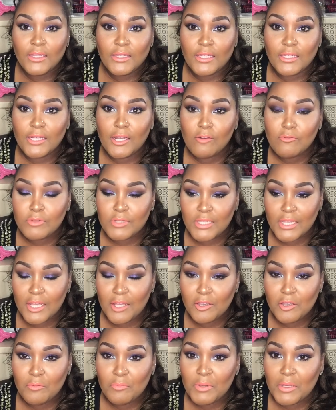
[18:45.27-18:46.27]
they don't
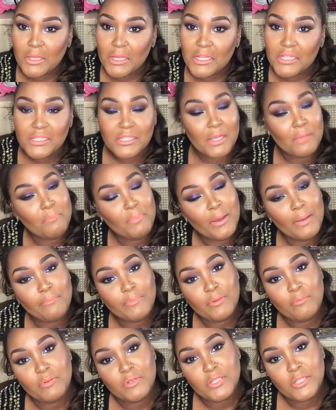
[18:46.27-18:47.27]
tell you because they
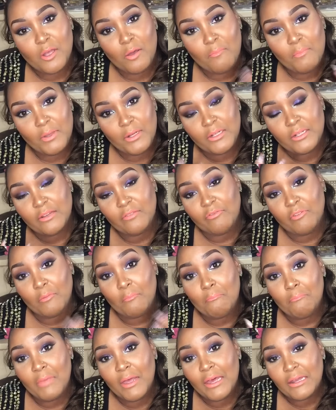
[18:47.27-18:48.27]
pump you with so many
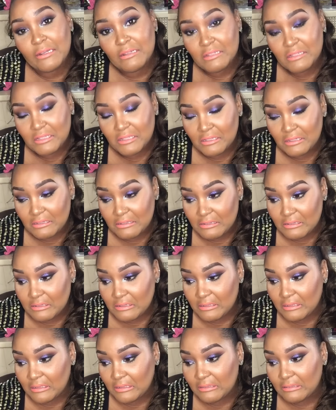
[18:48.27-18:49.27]
different medicines
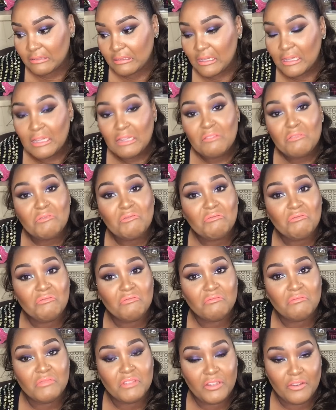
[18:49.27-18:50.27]
and
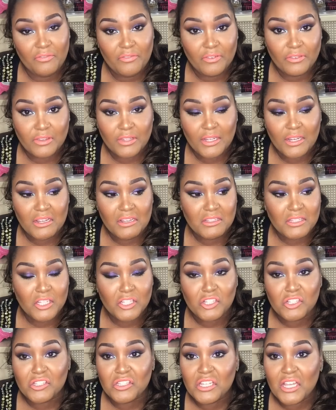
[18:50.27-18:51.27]
different things
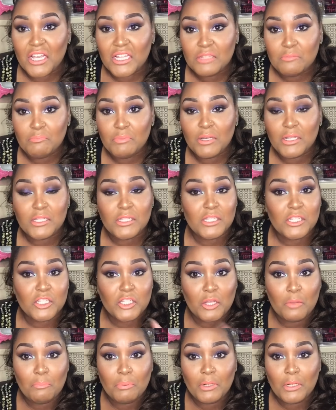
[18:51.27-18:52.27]
that your taste buds is
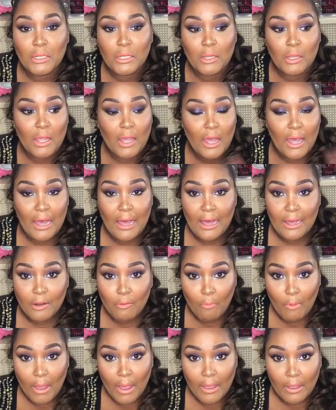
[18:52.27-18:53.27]
completely out
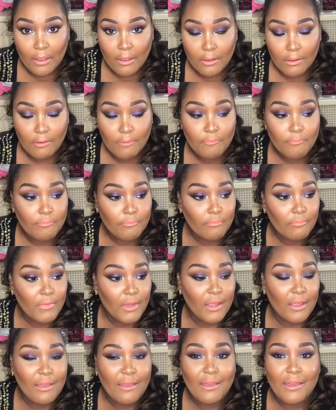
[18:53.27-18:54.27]
of whack,
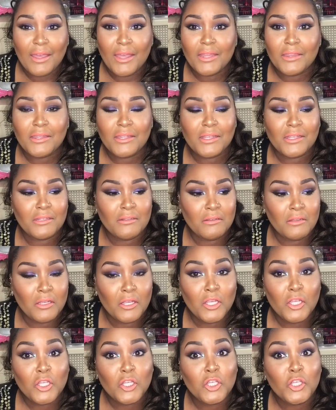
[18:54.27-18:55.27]
and then
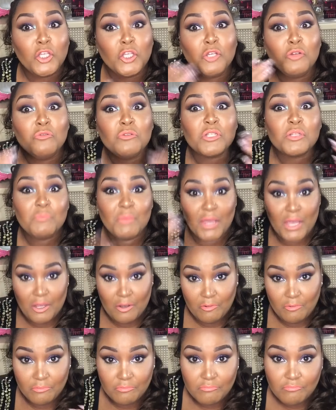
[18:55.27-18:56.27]
you
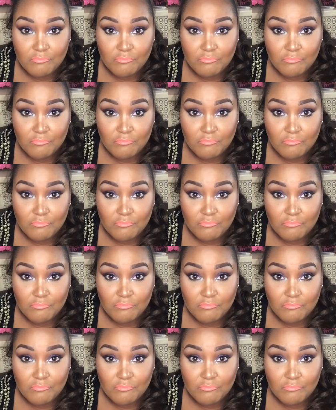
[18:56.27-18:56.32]
smell.